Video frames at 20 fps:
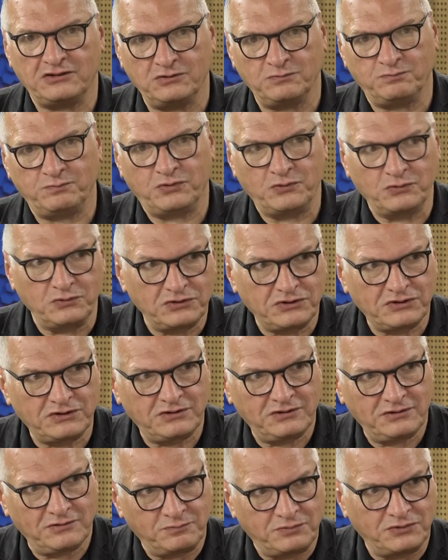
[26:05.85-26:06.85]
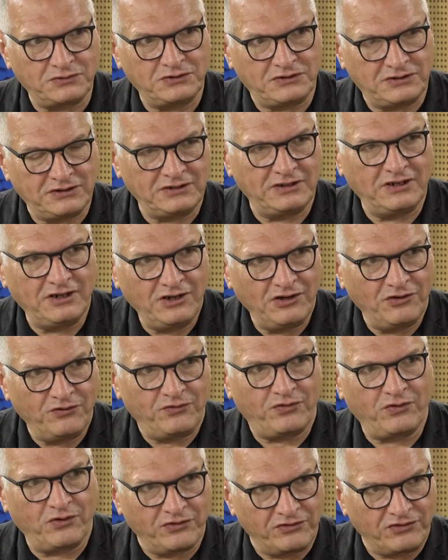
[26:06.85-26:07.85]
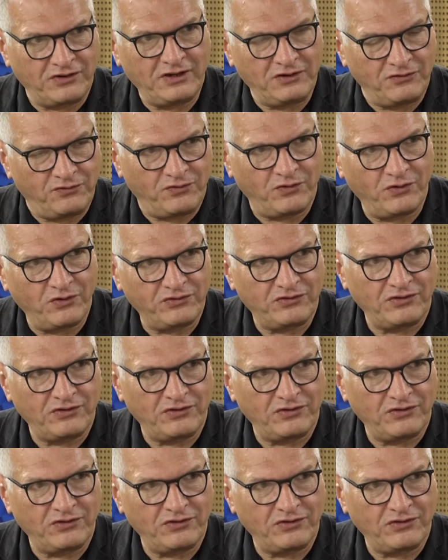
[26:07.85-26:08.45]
to push Putin further and further